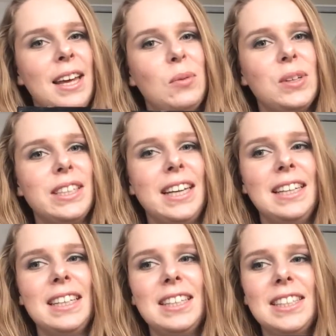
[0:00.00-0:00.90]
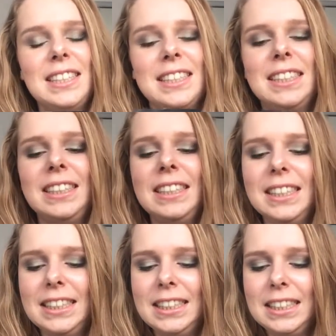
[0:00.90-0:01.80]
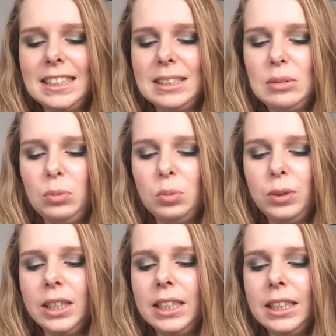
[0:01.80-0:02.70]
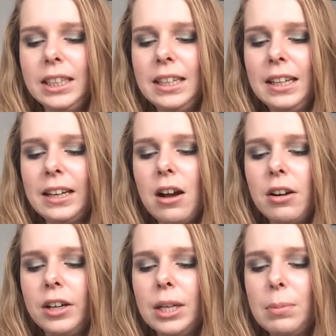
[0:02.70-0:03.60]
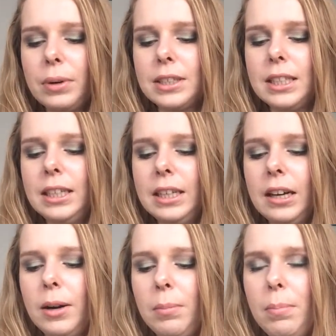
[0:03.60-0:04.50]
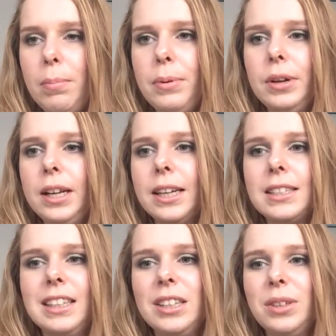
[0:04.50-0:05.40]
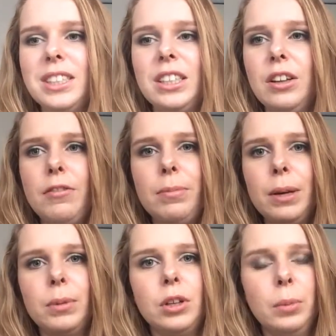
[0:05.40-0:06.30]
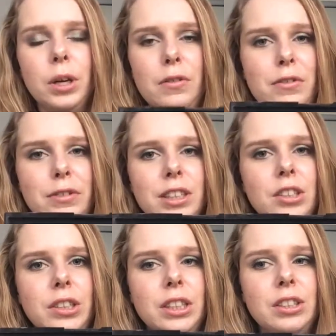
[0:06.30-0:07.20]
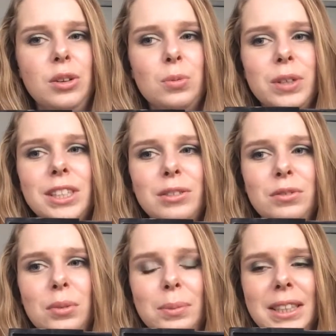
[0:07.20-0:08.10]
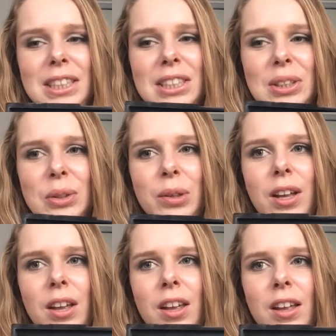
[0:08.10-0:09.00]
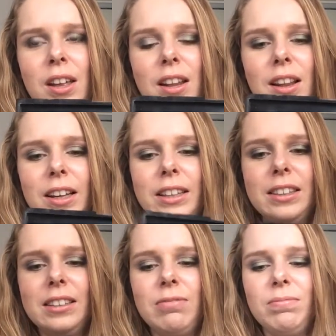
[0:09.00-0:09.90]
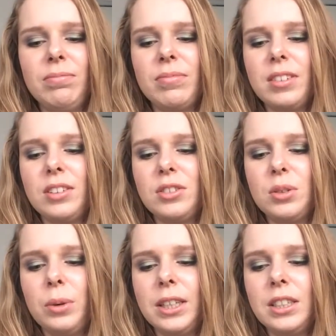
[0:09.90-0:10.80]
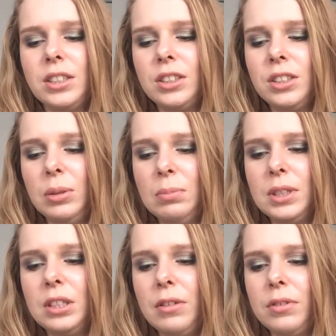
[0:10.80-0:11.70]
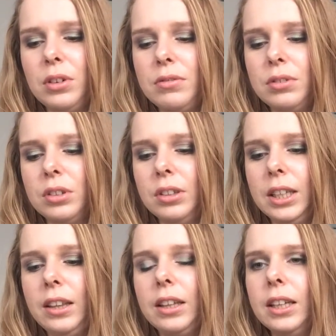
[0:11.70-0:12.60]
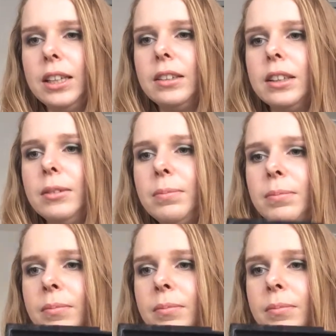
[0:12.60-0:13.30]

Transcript: Once again did not succeed, it's still really like hardly pressed in there, but like I said there is enough pigment coming off of it so there's no reason for me to like scratch some stuff off or anything like that.